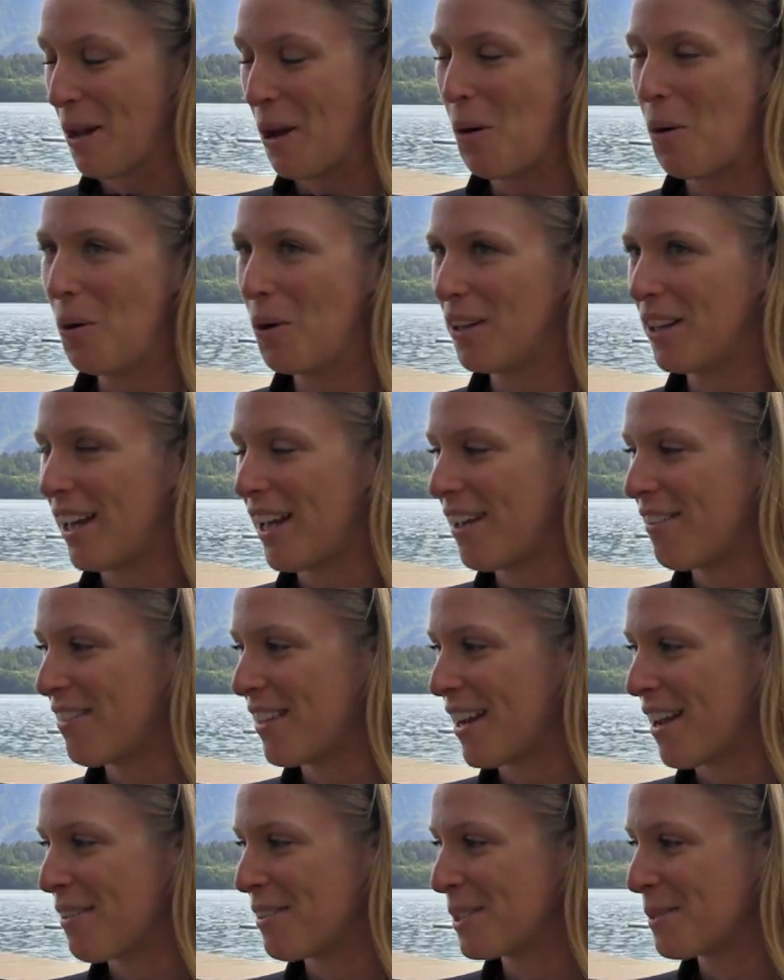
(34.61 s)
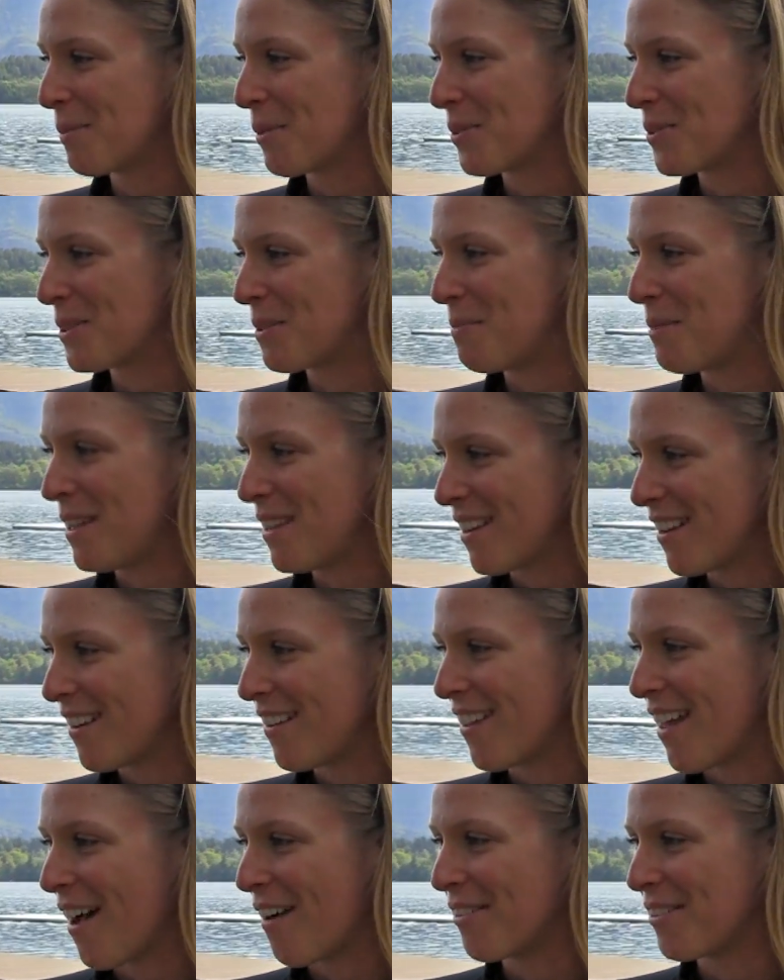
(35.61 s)
my whole life that I was supposed to be there,
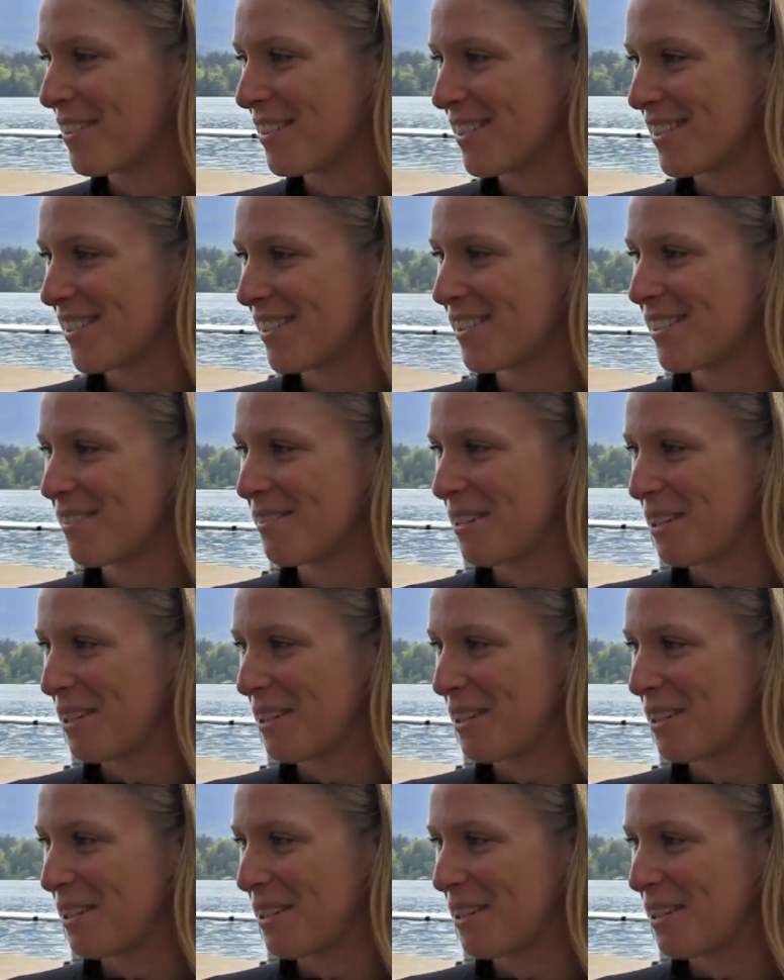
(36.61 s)
and that was,